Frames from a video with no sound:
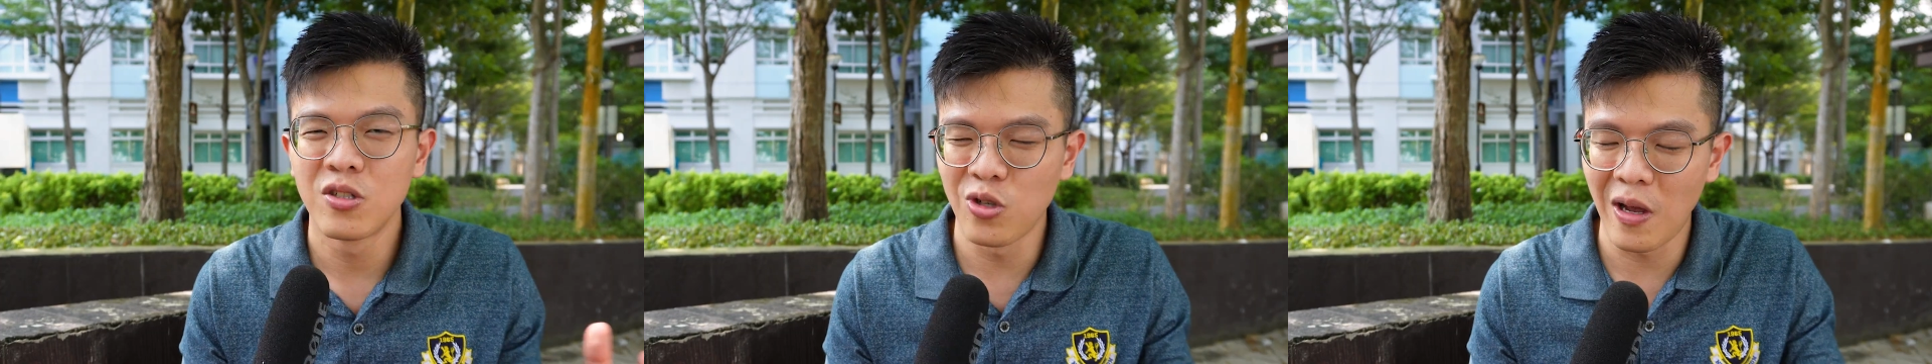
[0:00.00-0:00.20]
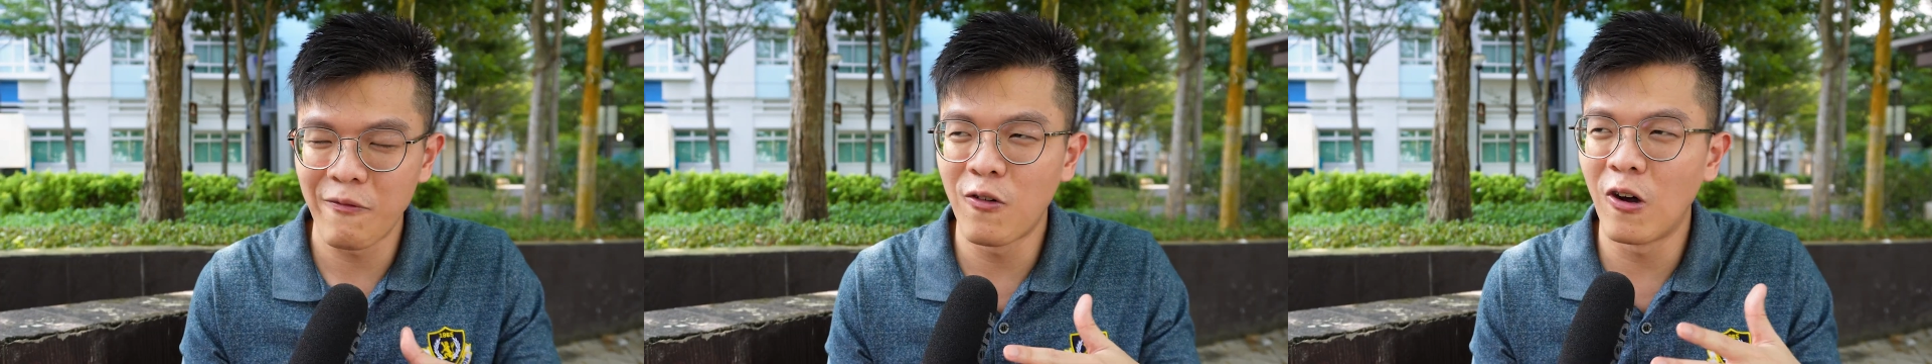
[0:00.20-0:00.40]

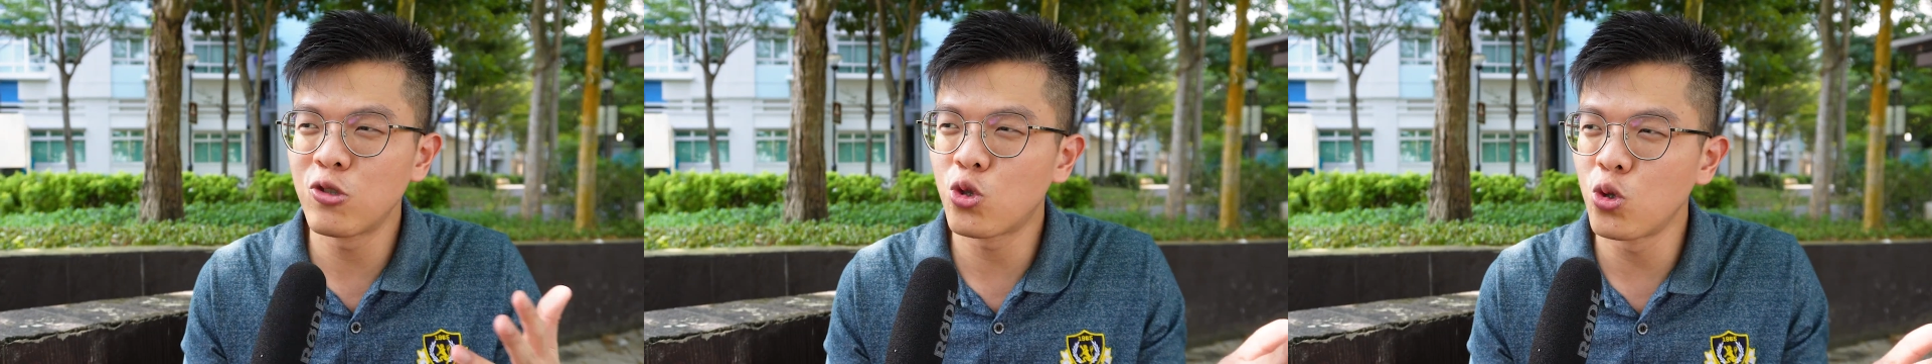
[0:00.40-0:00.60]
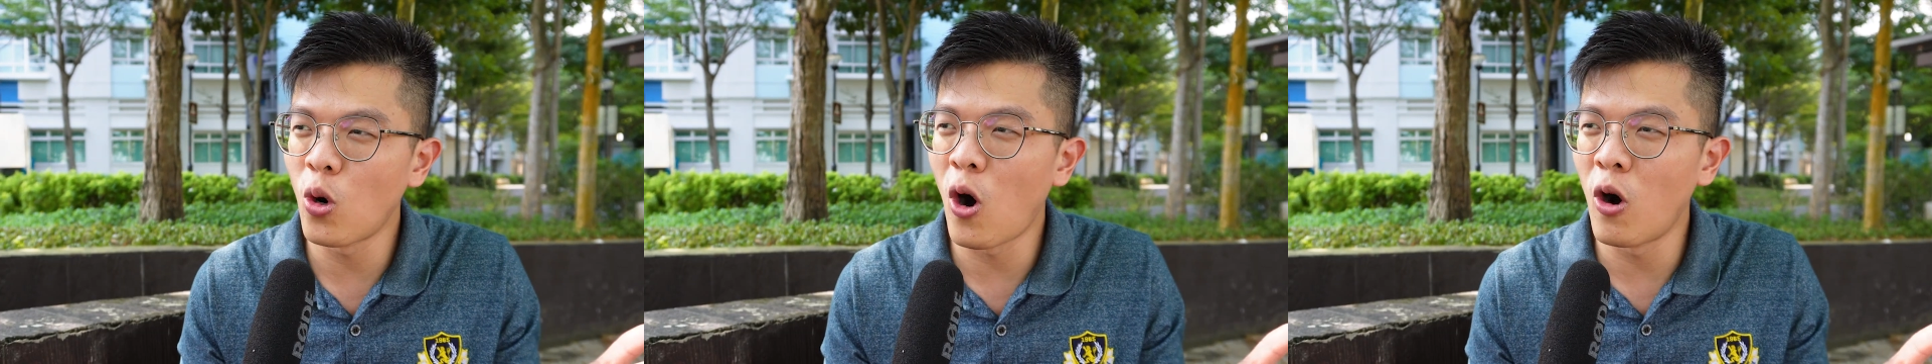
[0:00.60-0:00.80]
So I've gone
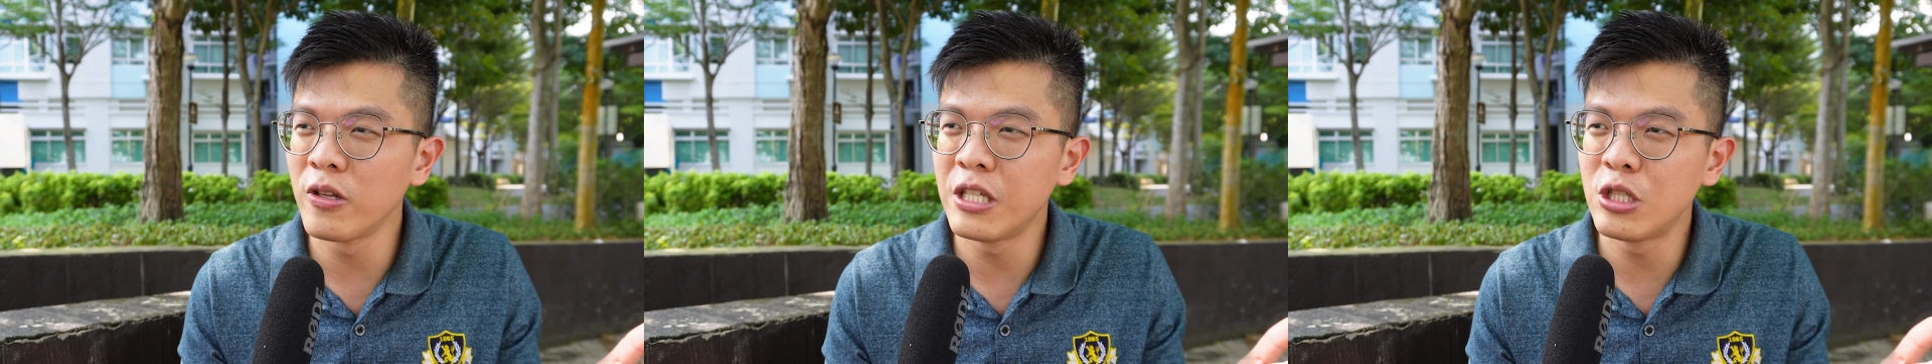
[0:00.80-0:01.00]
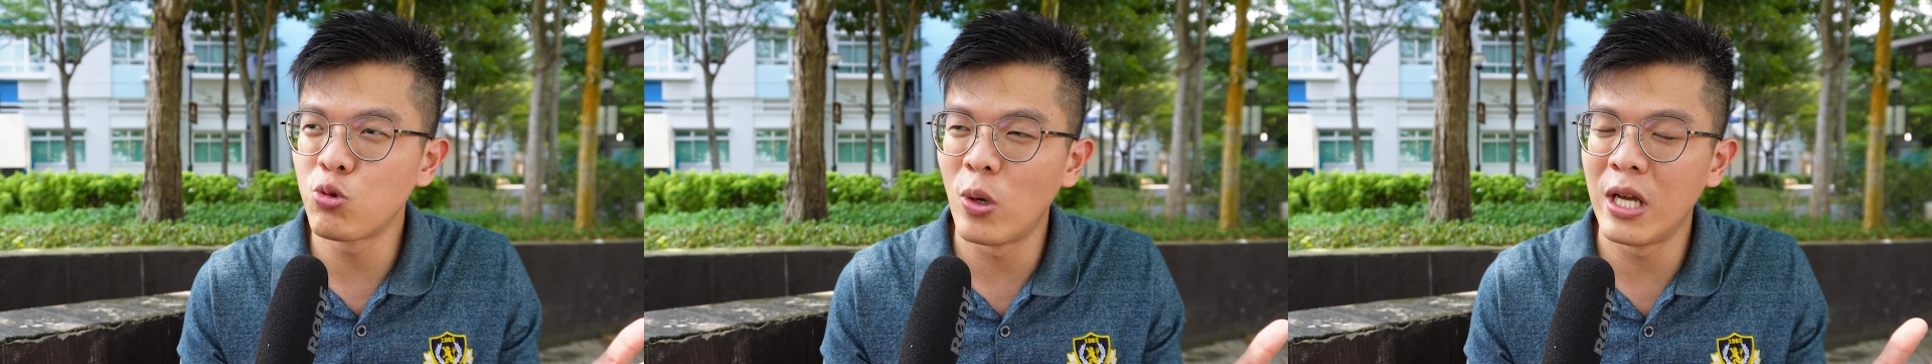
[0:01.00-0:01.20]
through all
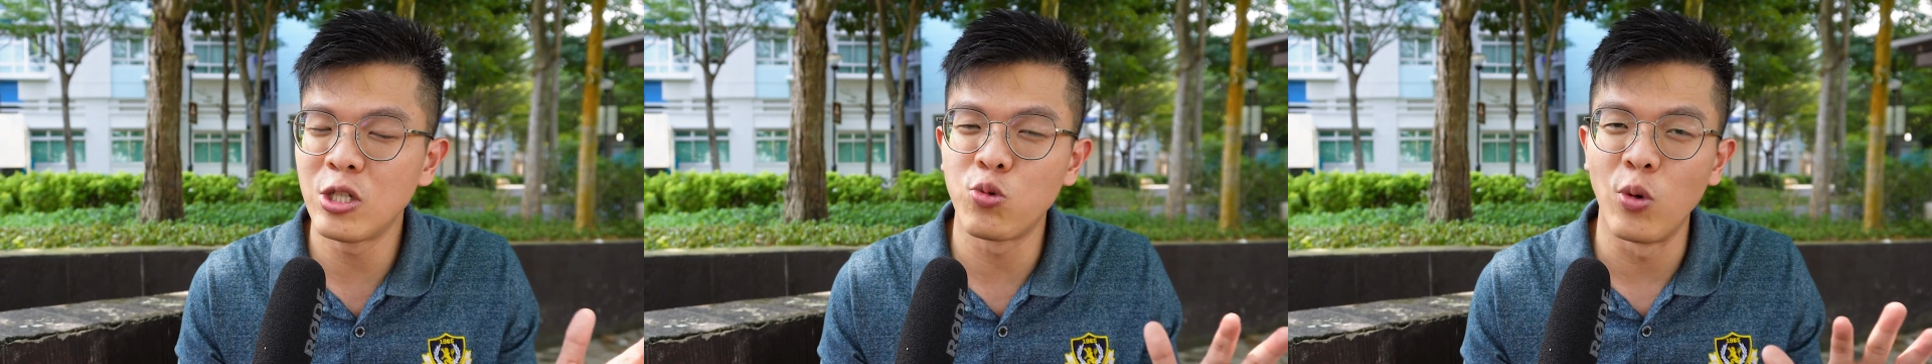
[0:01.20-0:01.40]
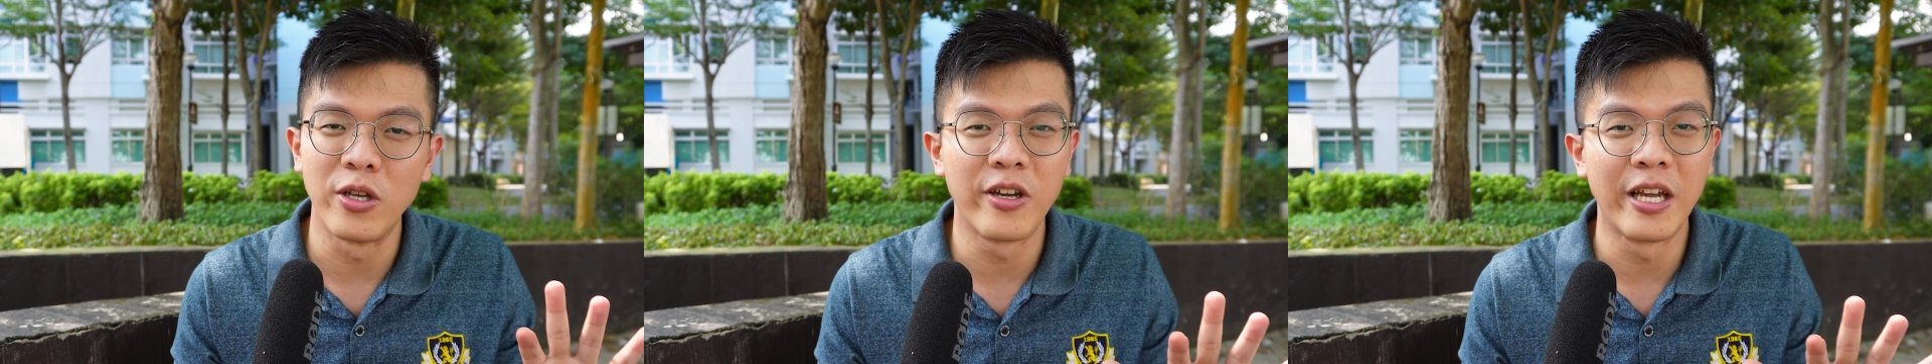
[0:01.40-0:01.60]
these ways where you